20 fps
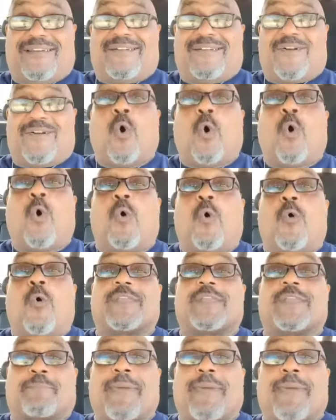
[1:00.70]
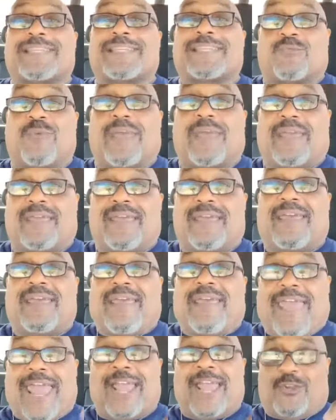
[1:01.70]
Old things have passed away,
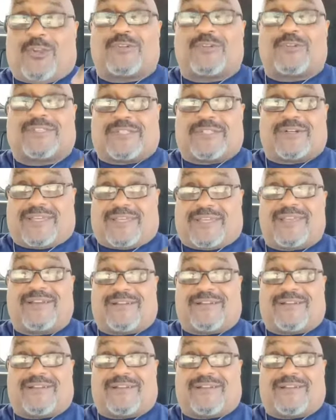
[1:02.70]
and you're still here.